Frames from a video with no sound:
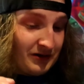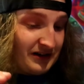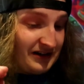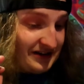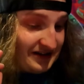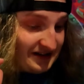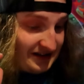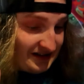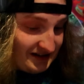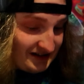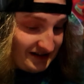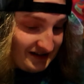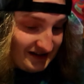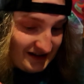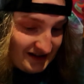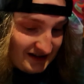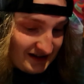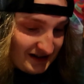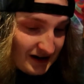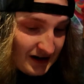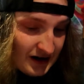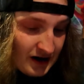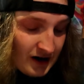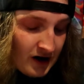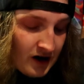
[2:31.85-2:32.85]
list.
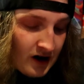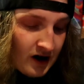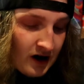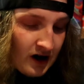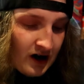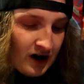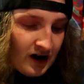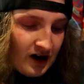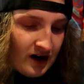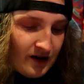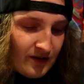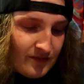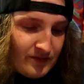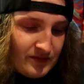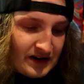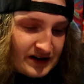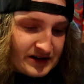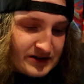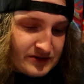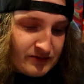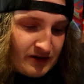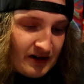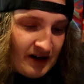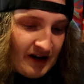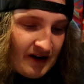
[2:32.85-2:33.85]
Up
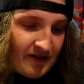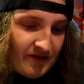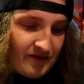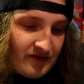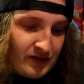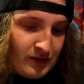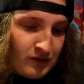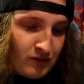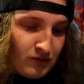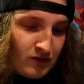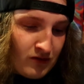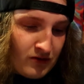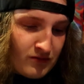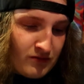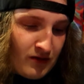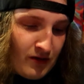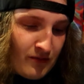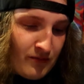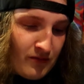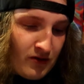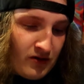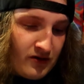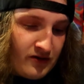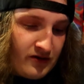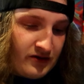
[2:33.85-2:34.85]
next, we have the
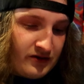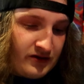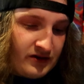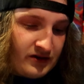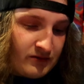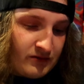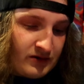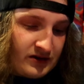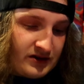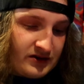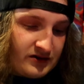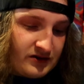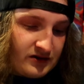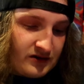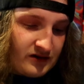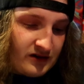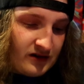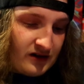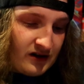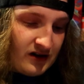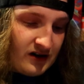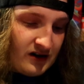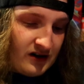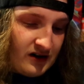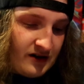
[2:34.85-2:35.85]
warm-up hood sweatshirt.
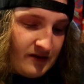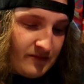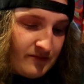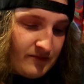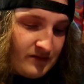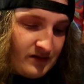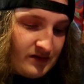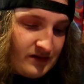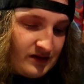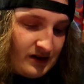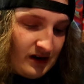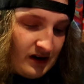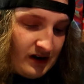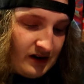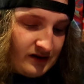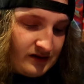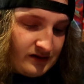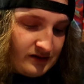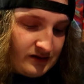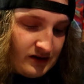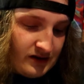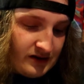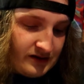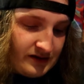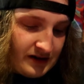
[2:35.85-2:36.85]
Um, not
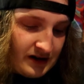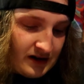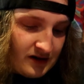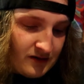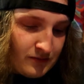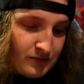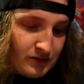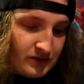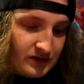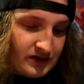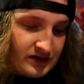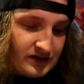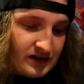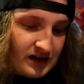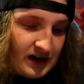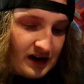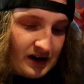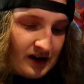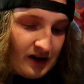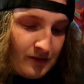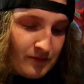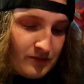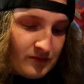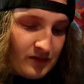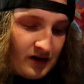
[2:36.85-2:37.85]
a terrible
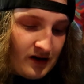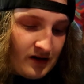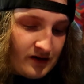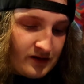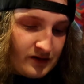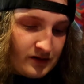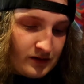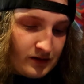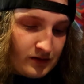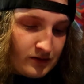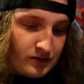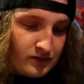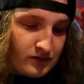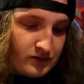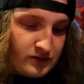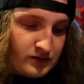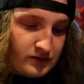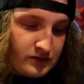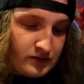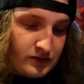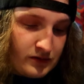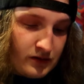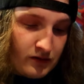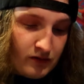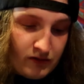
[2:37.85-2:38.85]
design. Not
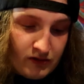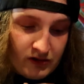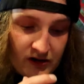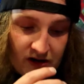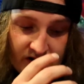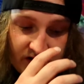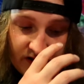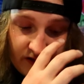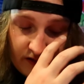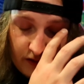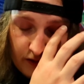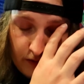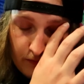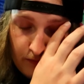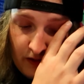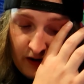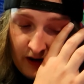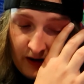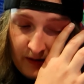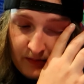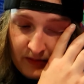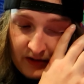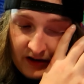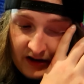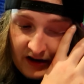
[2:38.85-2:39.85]
too crazy to the
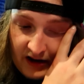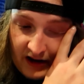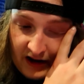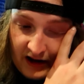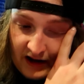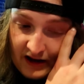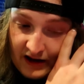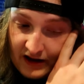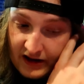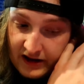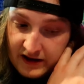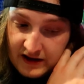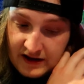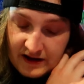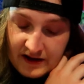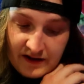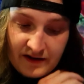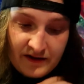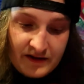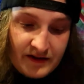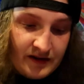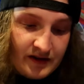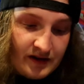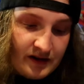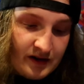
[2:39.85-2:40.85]
piping
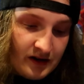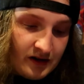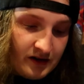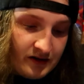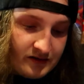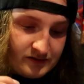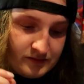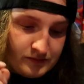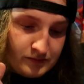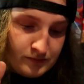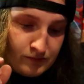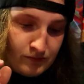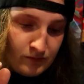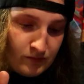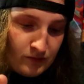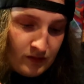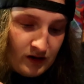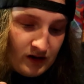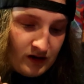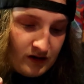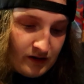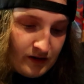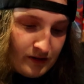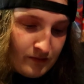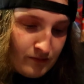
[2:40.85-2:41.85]
and the
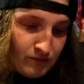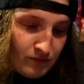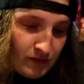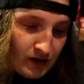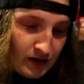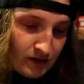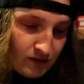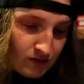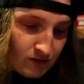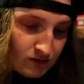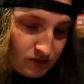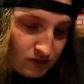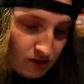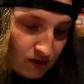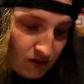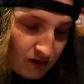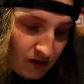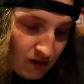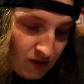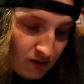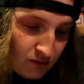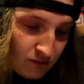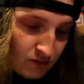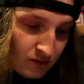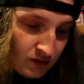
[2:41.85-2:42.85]
like, micro
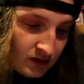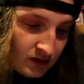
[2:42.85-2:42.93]
logo,